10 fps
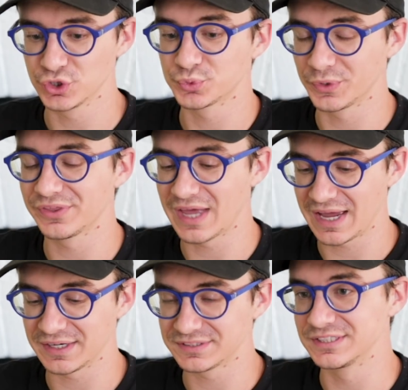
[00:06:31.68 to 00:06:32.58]
just with
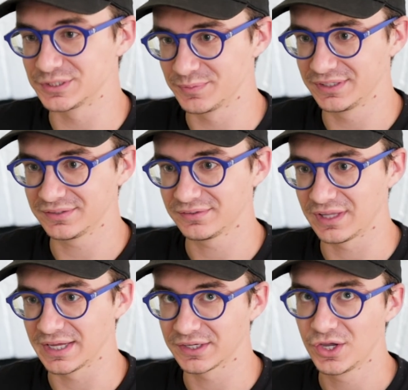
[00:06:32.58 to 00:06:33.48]
that sentiment,
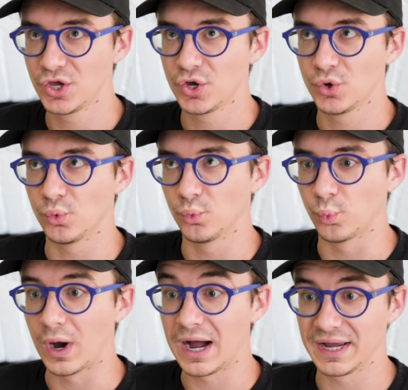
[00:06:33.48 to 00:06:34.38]
like,
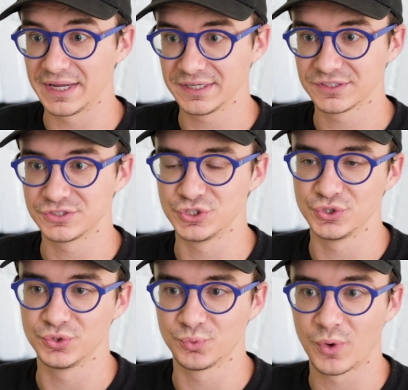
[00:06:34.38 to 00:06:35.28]
why
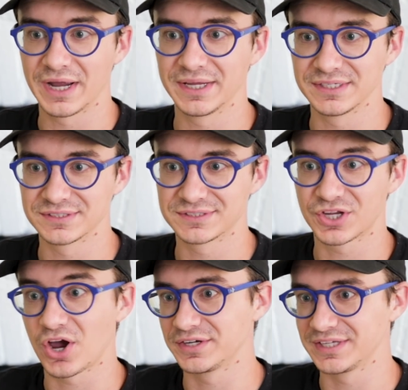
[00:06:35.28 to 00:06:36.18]
is
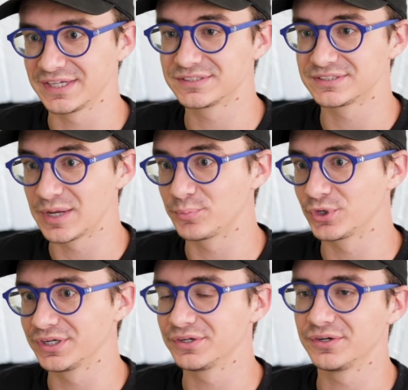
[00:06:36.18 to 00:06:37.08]
Kanye
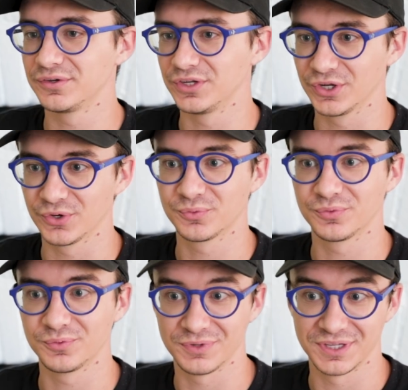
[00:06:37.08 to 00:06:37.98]
separate?
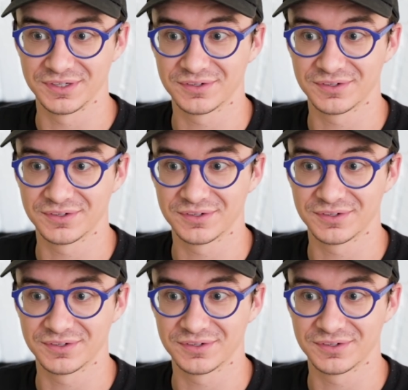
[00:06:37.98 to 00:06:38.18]
I